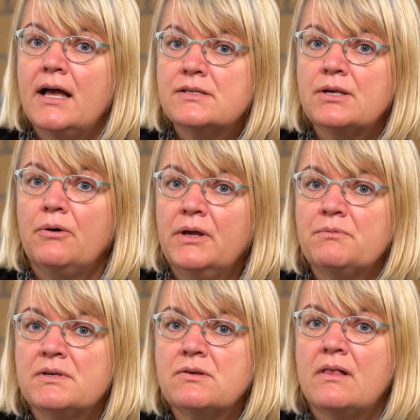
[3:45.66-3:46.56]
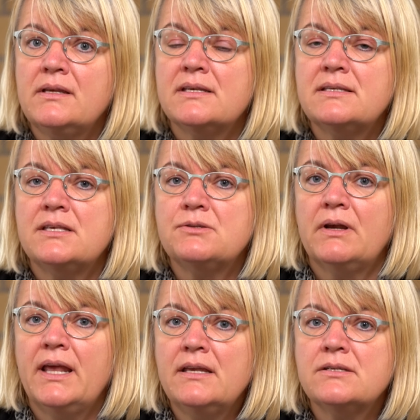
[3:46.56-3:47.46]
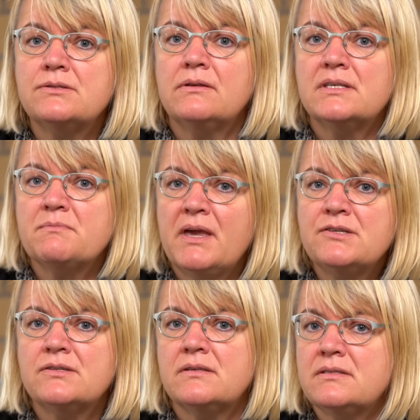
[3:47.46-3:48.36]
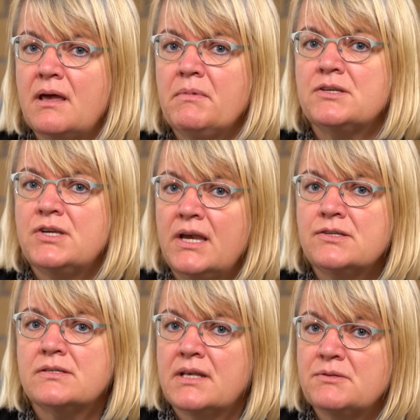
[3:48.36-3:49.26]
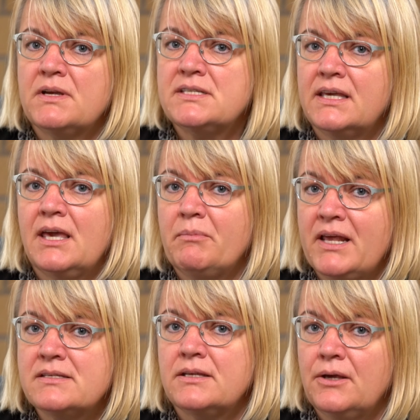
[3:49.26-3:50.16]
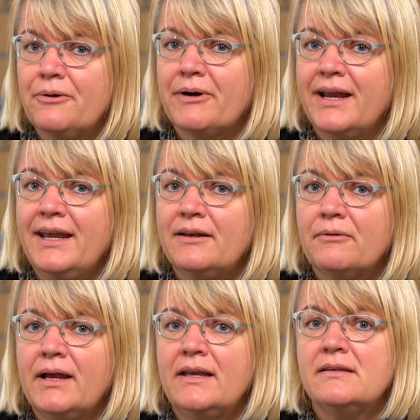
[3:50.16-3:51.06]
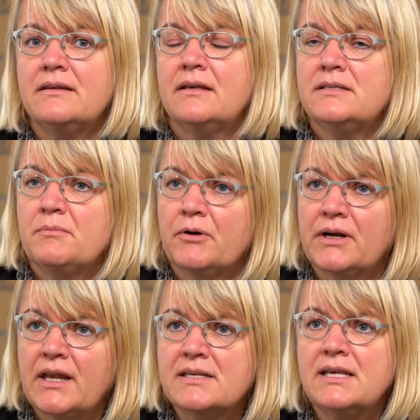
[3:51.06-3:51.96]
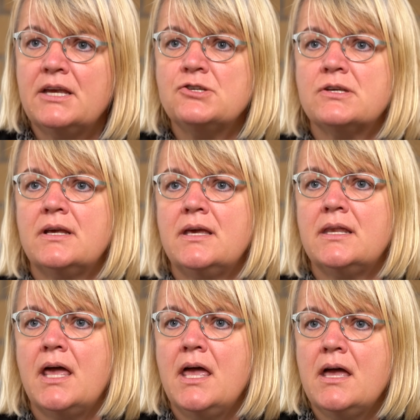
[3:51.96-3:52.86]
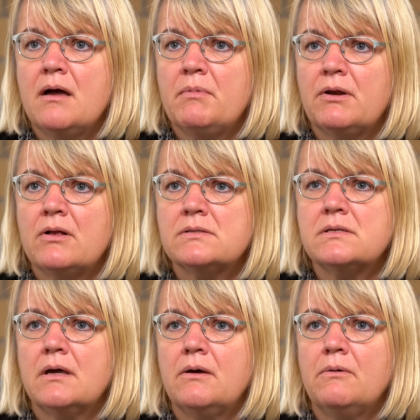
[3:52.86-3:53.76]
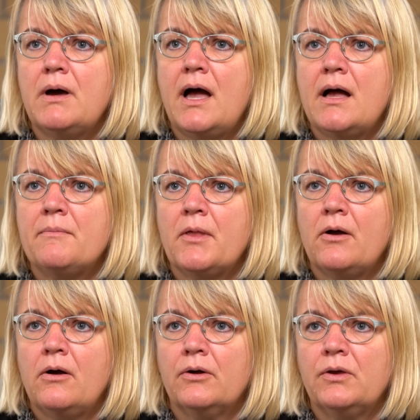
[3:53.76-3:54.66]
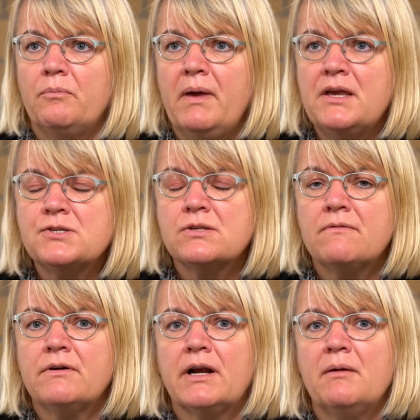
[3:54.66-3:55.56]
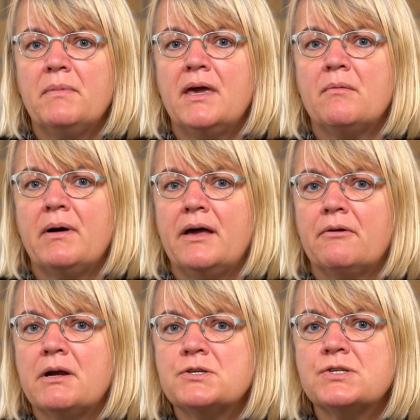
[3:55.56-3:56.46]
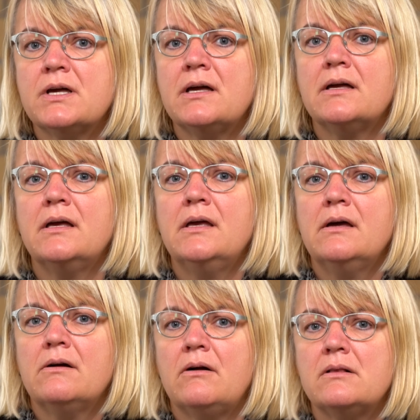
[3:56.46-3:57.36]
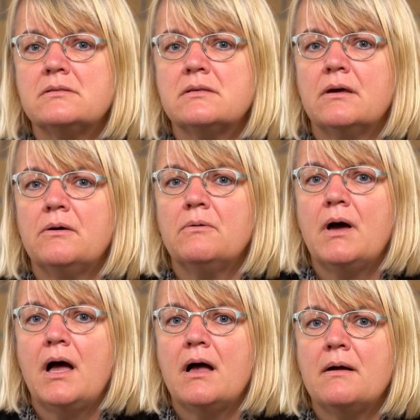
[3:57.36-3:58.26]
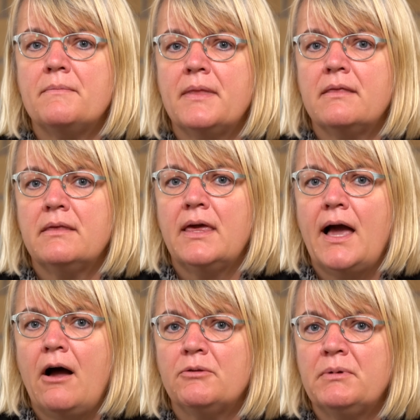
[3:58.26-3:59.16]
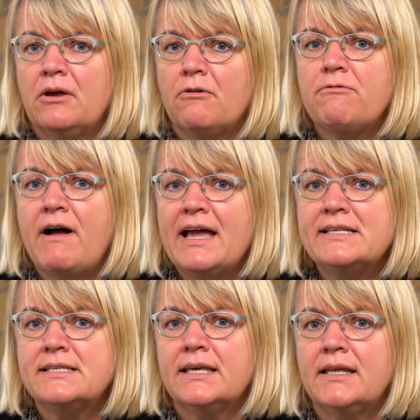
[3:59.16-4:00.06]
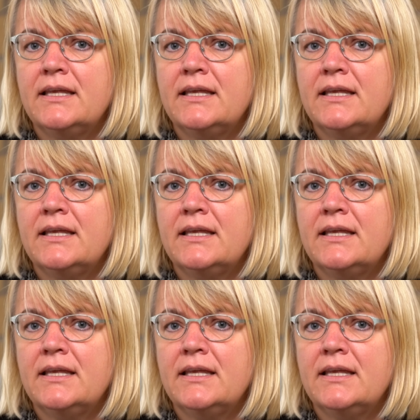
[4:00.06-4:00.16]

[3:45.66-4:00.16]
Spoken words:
So it was all in a sense related to these major systemic changes that were taking place in Ukraine, right? The democratization, but also occupation of Crimea by Russia, also the outbreak of fighting in